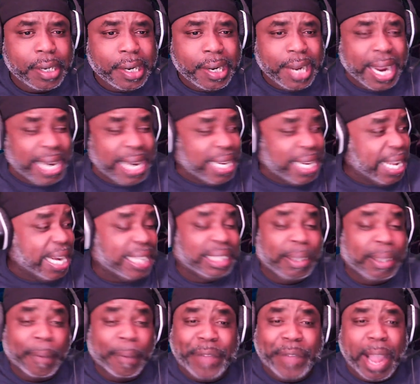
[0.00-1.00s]
And then there's some
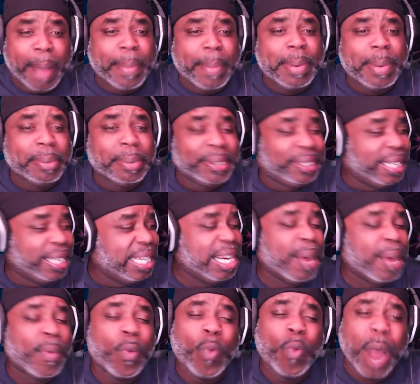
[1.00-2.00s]
family members sitting up
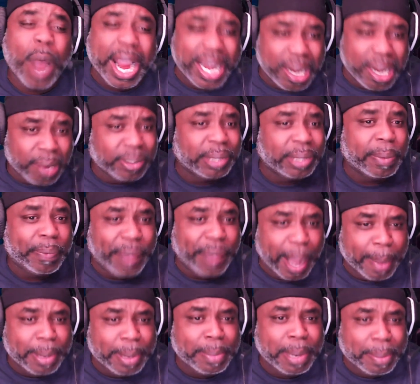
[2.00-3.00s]
waiting on some
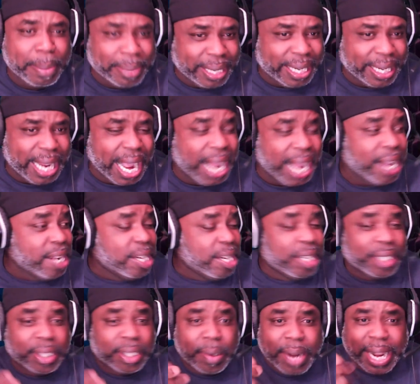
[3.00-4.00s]
family members to die
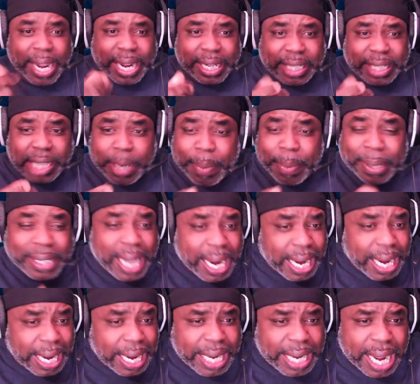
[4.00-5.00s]
so they can see what they
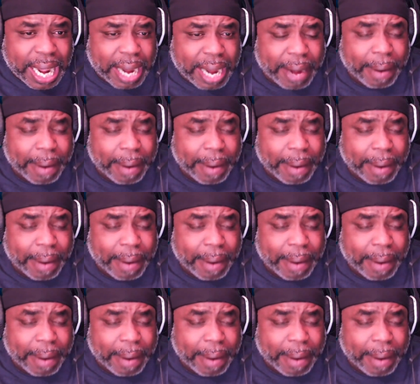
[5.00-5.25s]
can get.